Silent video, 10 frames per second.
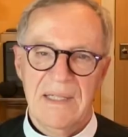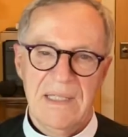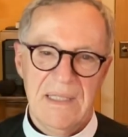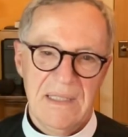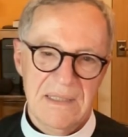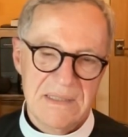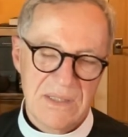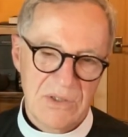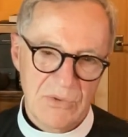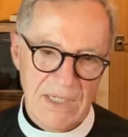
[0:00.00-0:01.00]
Uh, he
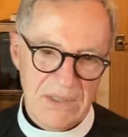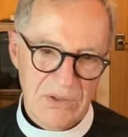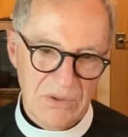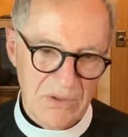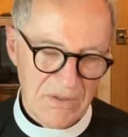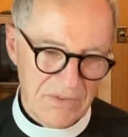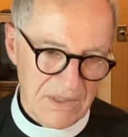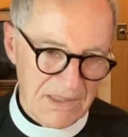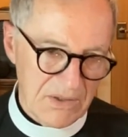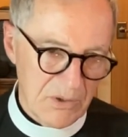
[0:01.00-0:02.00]
is the director
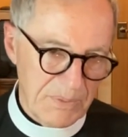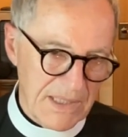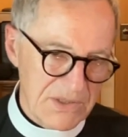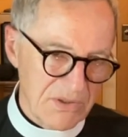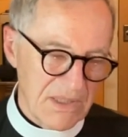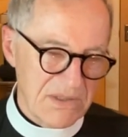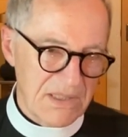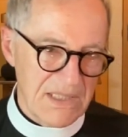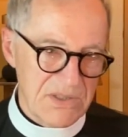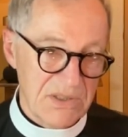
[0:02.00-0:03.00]
of clinical pastoral
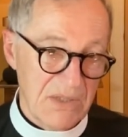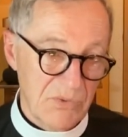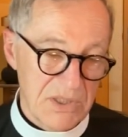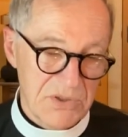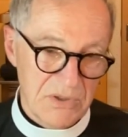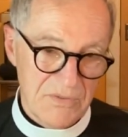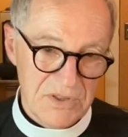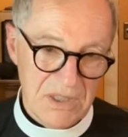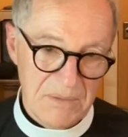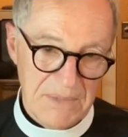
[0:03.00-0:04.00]
education at Rush
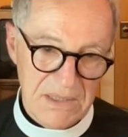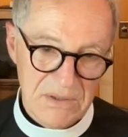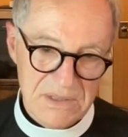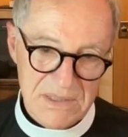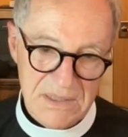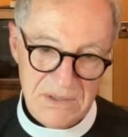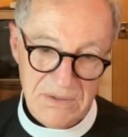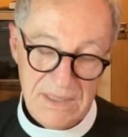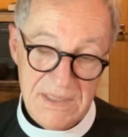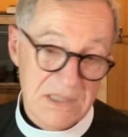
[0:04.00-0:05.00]
University Medical
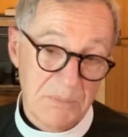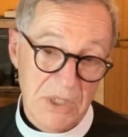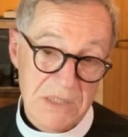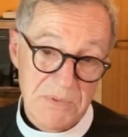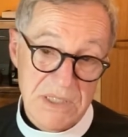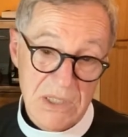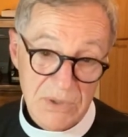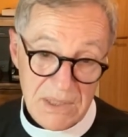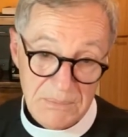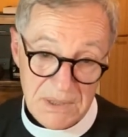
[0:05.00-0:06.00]
Center and is a
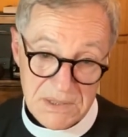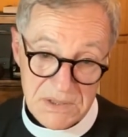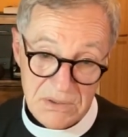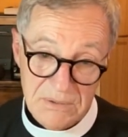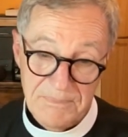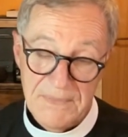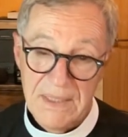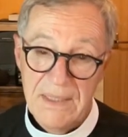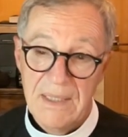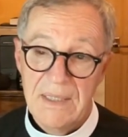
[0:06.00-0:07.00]
Presbyterian minister.
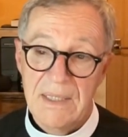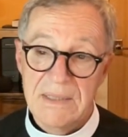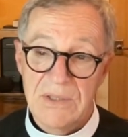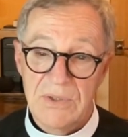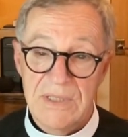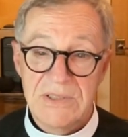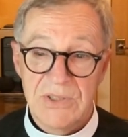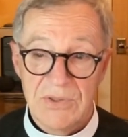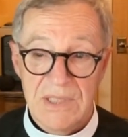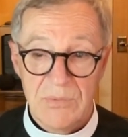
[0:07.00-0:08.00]
So he
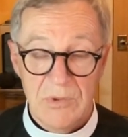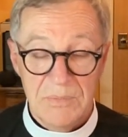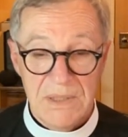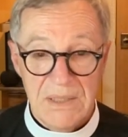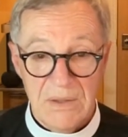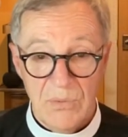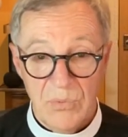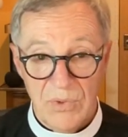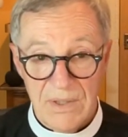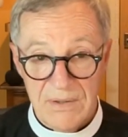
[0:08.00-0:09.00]
certainly will be
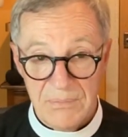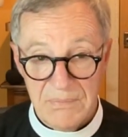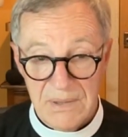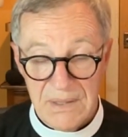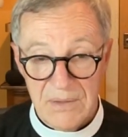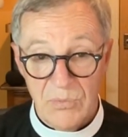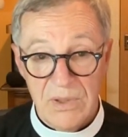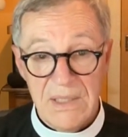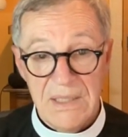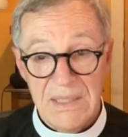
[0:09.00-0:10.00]
with me.
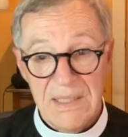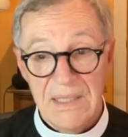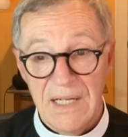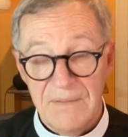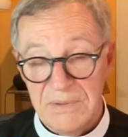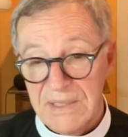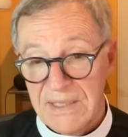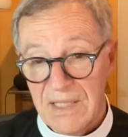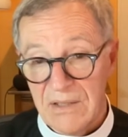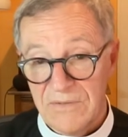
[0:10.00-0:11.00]
We he and I have been
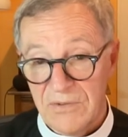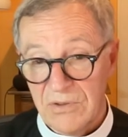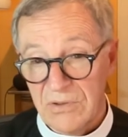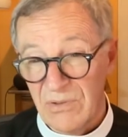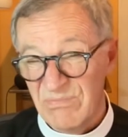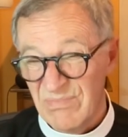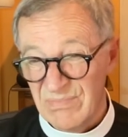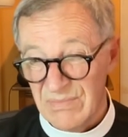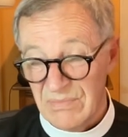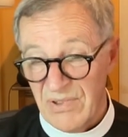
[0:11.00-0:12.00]
together for
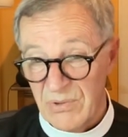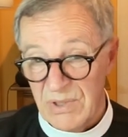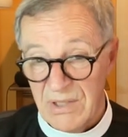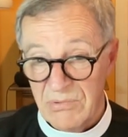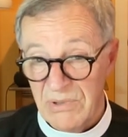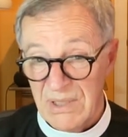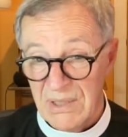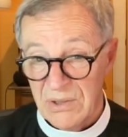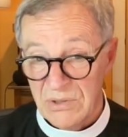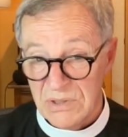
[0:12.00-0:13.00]
33
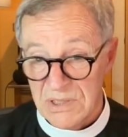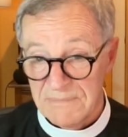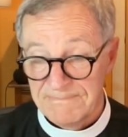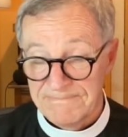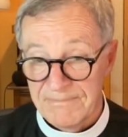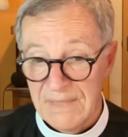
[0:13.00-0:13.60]
years.